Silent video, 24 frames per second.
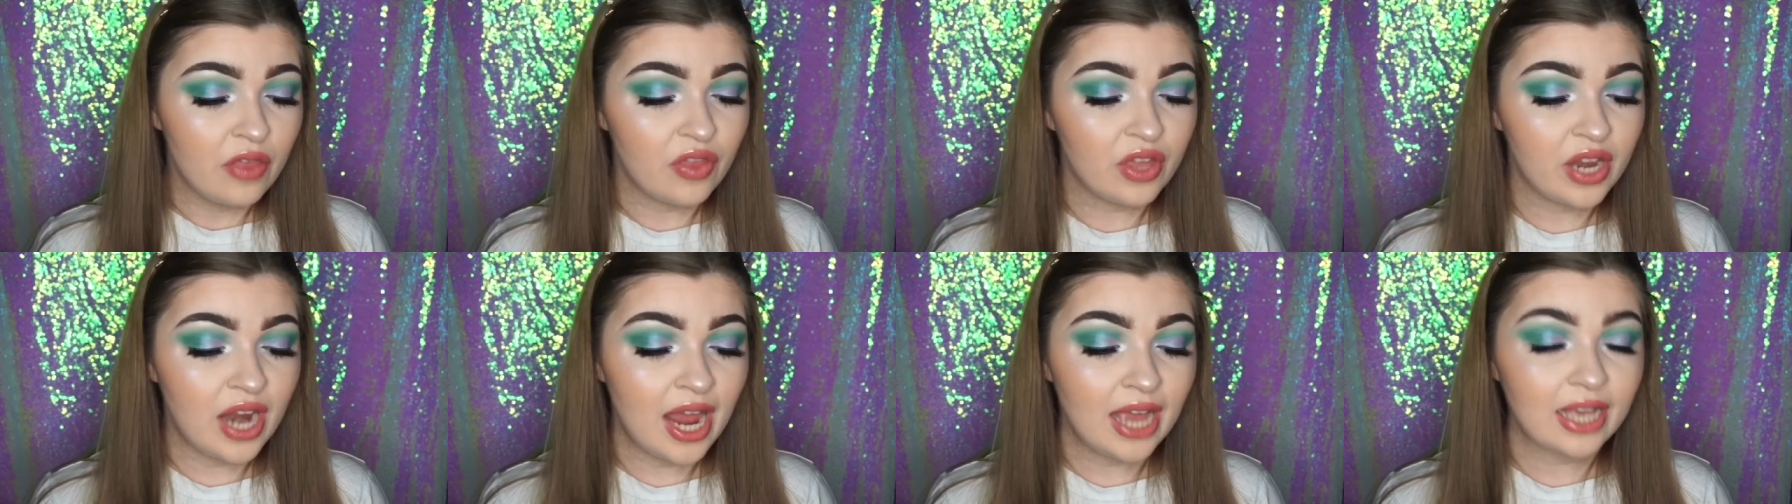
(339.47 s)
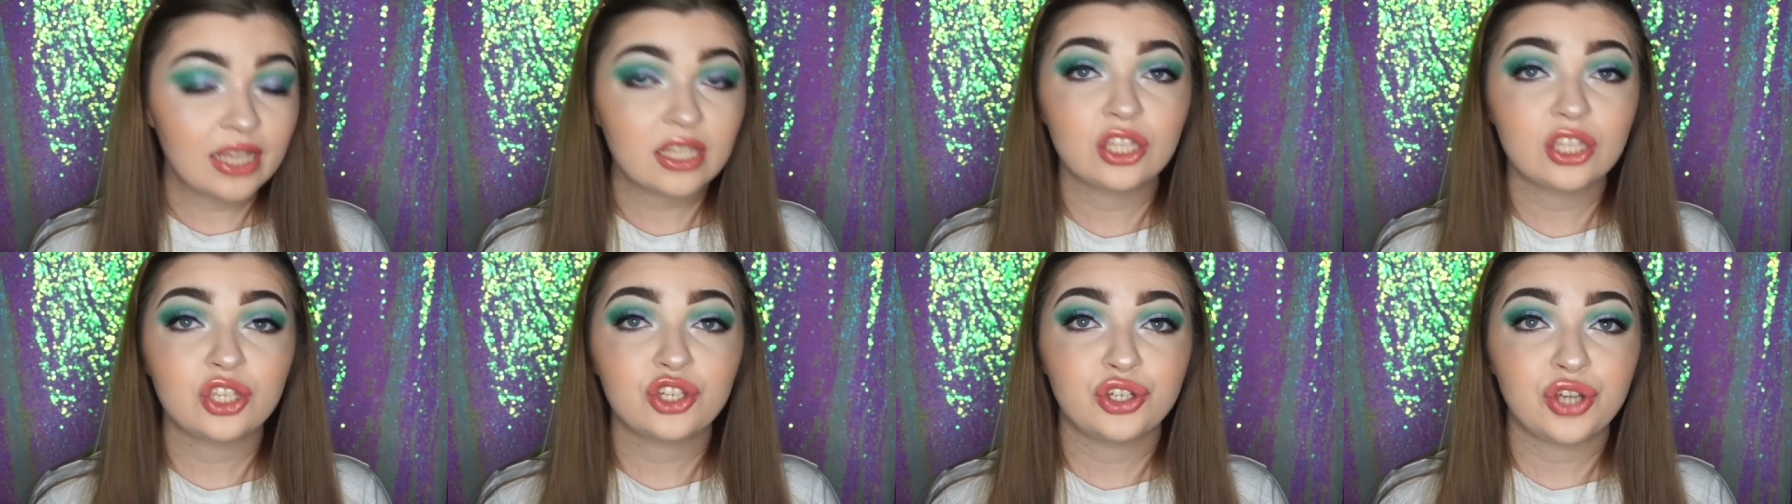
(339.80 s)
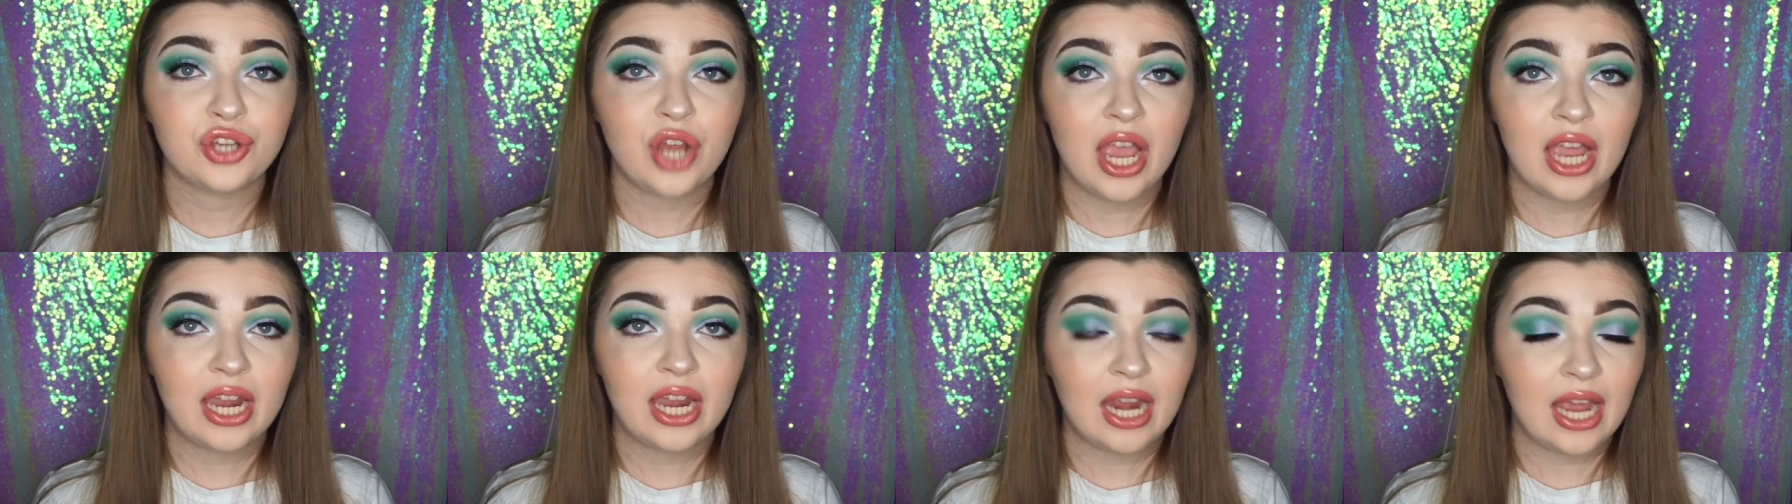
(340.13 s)
The next
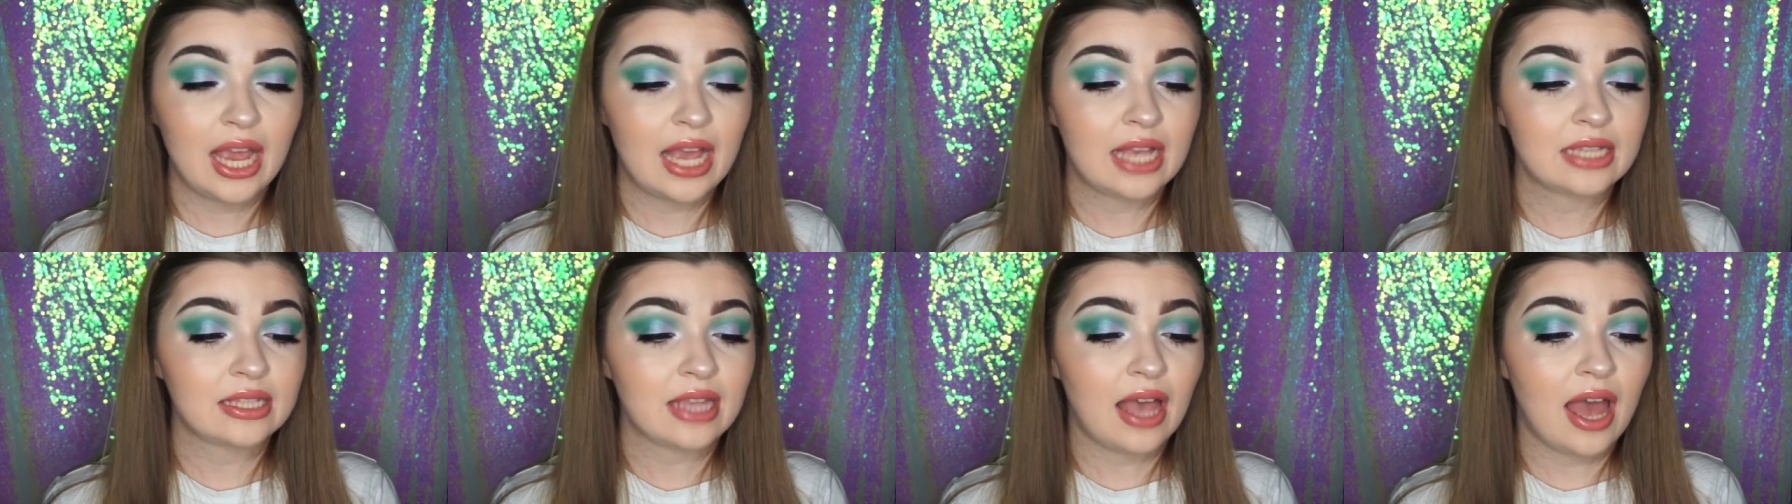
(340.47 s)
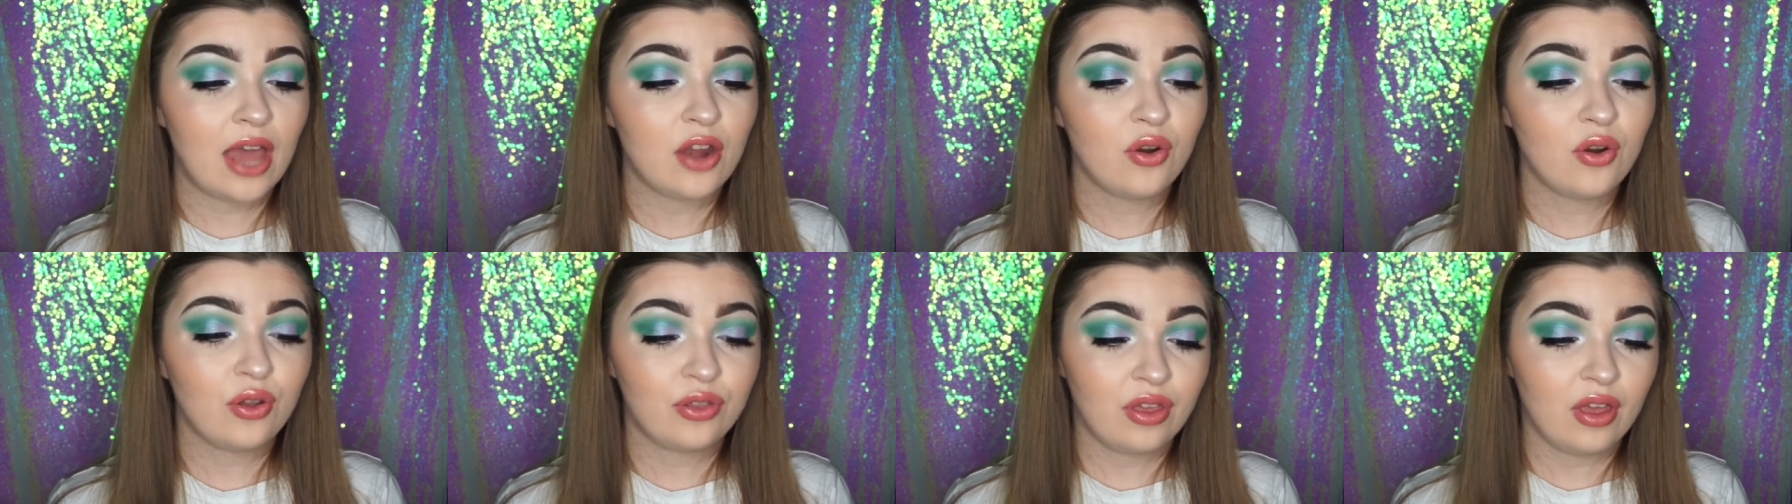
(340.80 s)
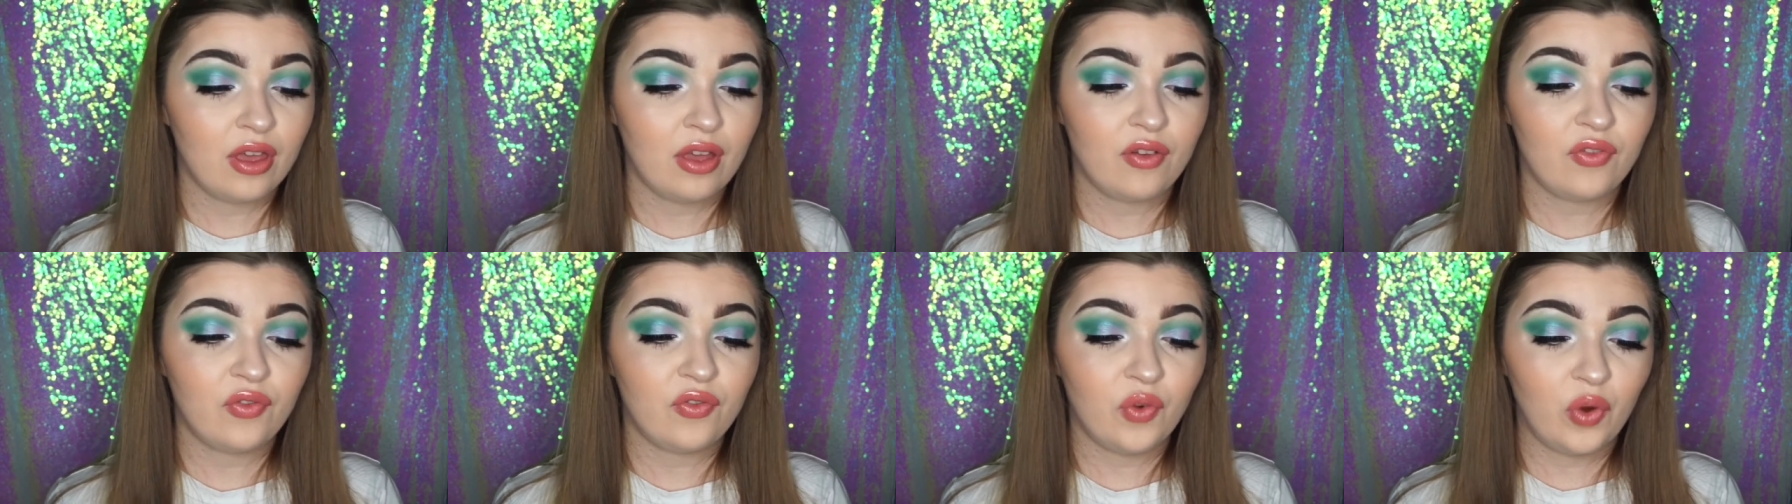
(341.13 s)
shade is
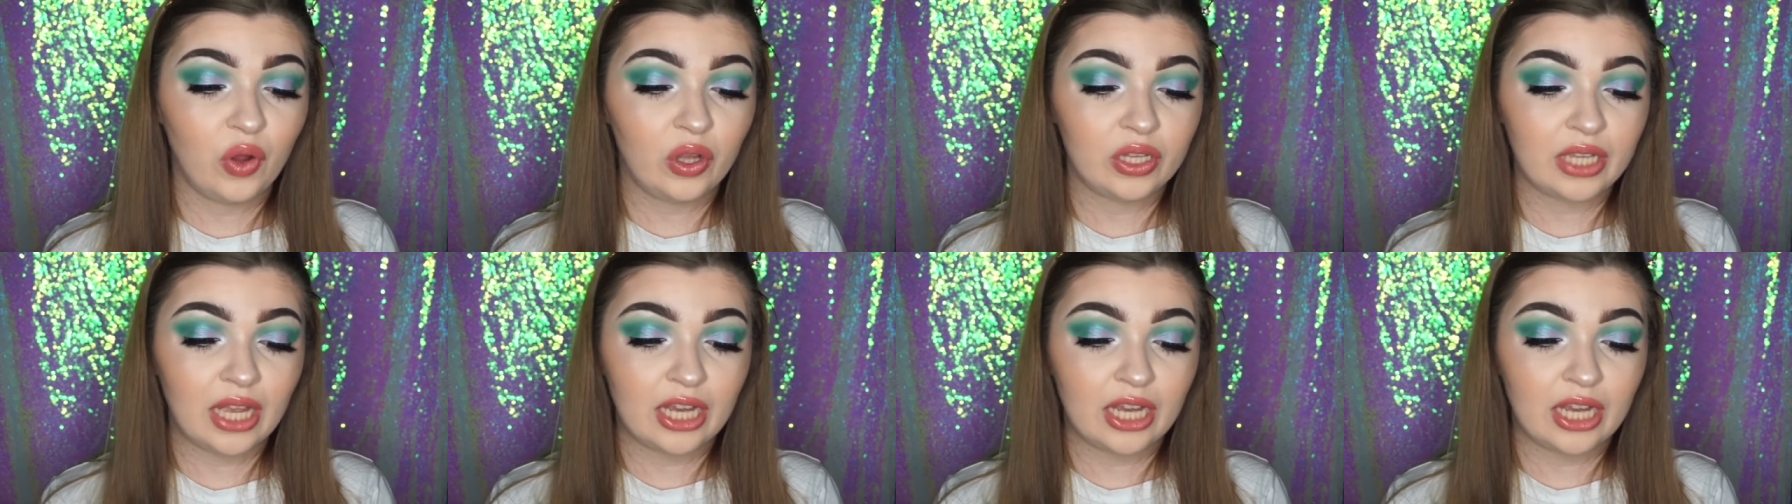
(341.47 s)
another foiled